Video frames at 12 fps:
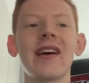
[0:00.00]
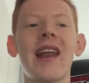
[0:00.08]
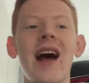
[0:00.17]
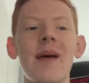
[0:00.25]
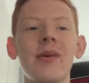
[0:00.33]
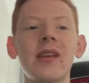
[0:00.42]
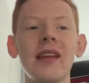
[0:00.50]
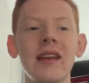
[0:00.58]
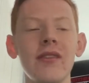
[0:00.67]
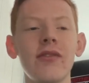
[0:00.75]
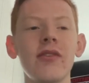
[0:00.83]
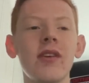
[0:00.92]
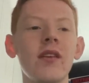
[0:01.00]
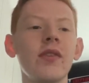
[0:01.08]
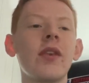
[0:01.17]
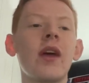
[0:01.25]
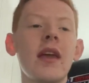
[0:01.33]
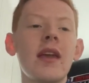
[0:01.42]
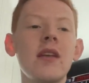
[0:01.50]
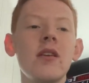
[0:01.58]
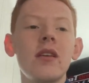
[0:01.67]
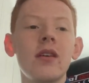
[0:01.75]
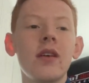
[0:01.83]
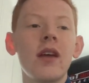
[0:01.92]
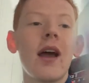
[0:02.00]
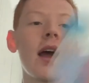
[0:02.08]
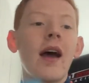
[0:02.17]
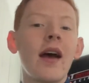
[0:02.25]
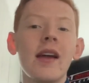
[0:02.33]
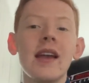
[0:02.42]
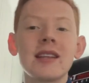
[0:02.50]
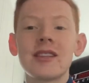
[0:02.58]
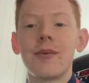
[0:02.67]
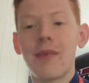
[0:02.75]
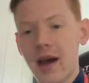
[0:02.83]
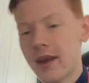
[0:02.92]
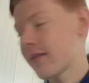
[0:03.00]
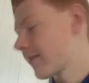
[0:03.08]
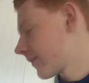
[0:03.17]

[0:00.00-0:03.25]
And I believe that he is the man